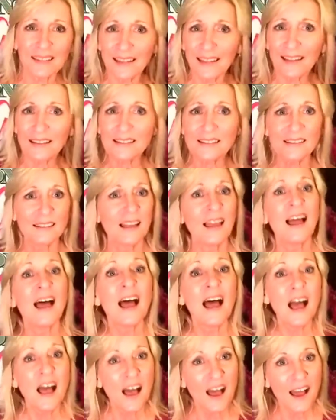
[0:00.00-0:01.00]
least
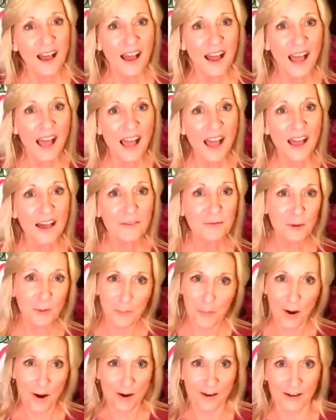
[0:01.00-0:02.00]
have a
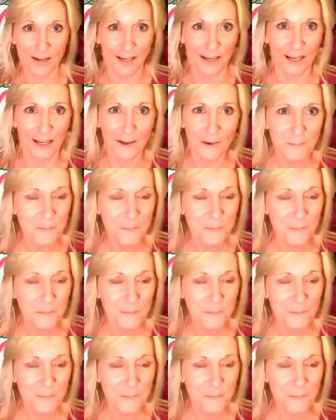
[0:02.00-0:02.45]
party,